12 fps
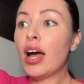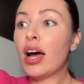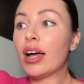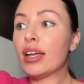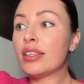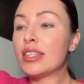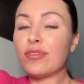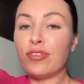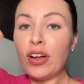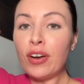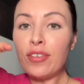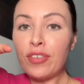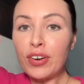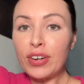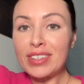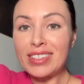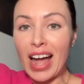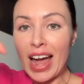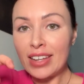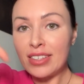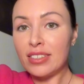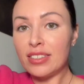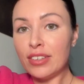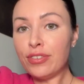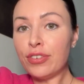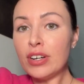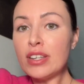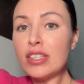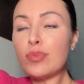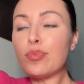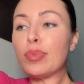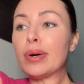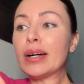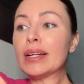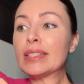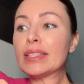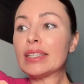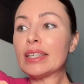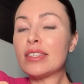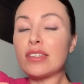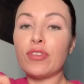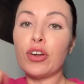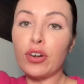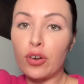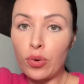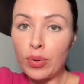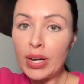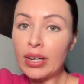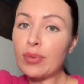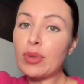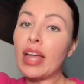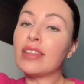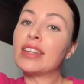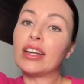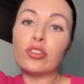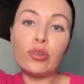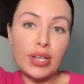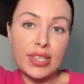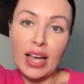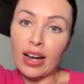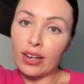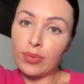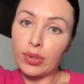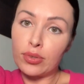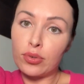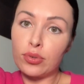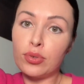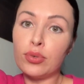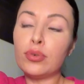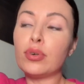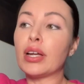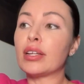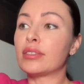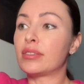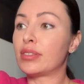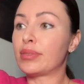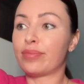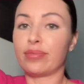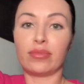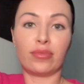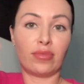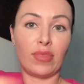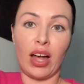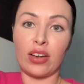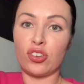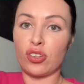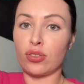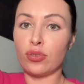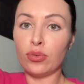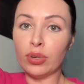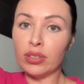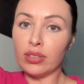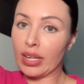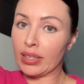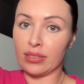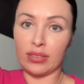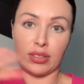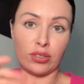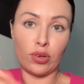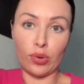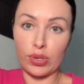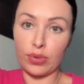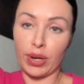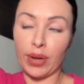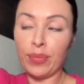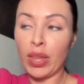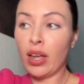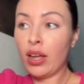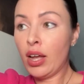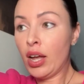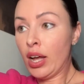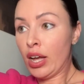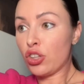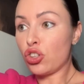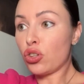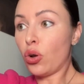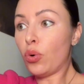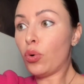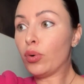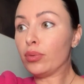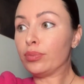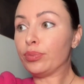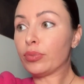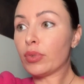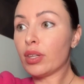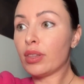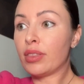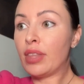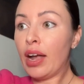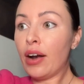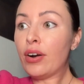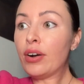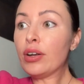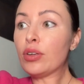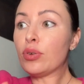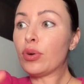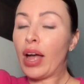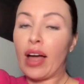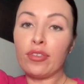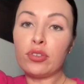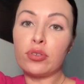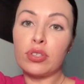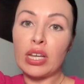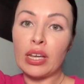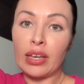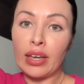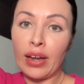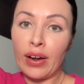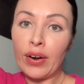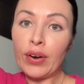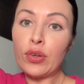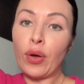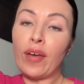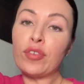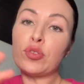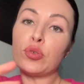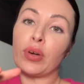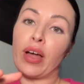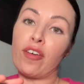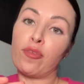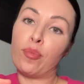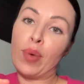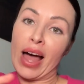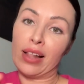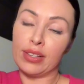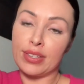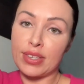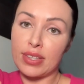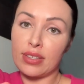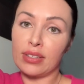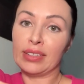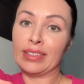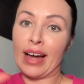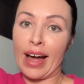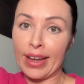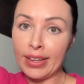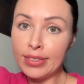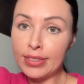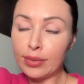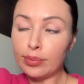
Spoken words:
It's very, very tiny difference, but it's very quick, and I know exactly what to do, and I just do it and it goes away. So there you have to take care, you have to have balanced diet.